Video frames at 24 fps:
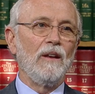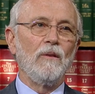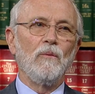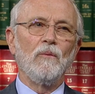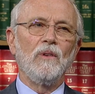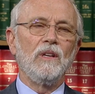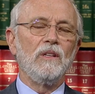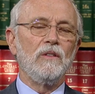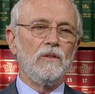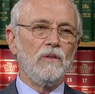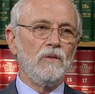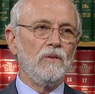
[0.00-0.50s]
and
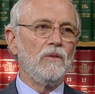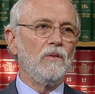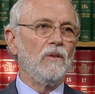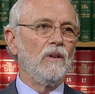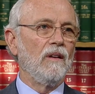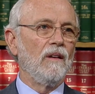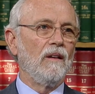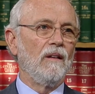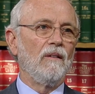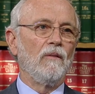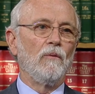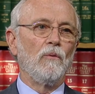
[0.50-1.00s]
we do
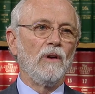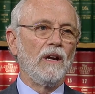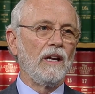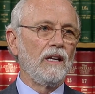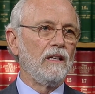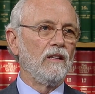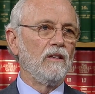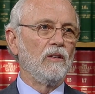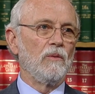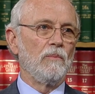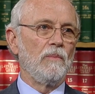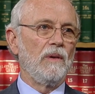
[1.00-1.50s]
on a
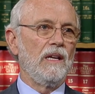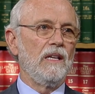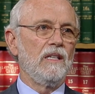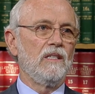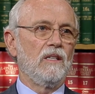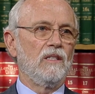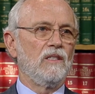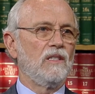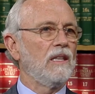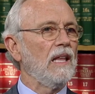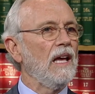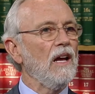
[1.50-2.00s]
regular basis.